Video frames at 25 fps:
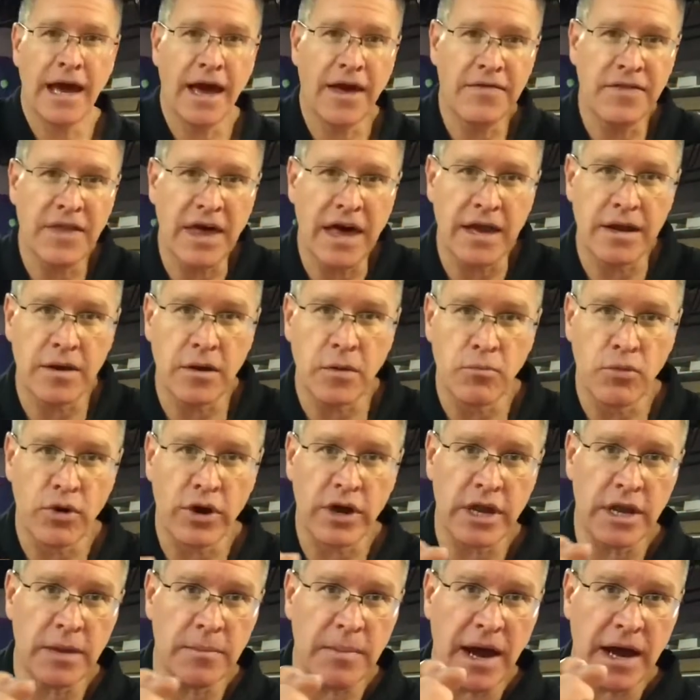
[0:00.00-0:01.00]
and then
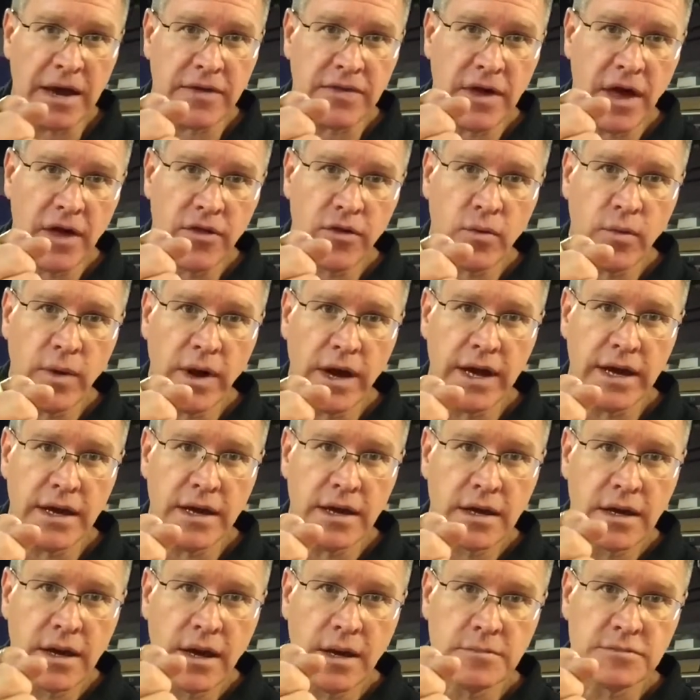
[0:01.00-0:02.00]
bringing it back the other way
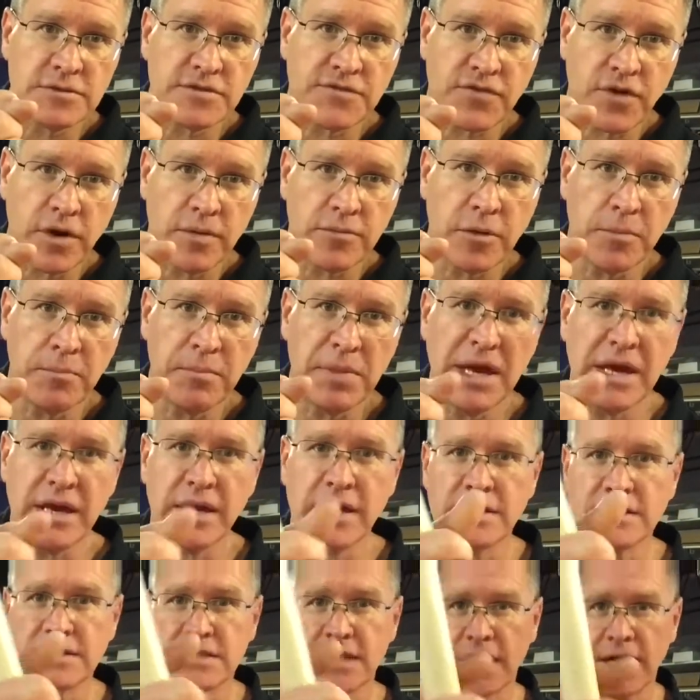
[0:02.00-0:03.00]
comes from the
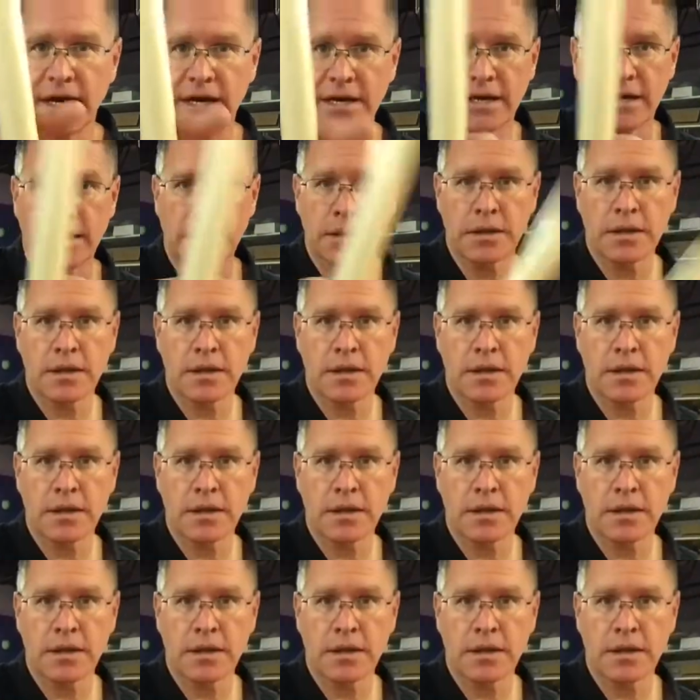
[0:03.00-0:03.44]
pinky side.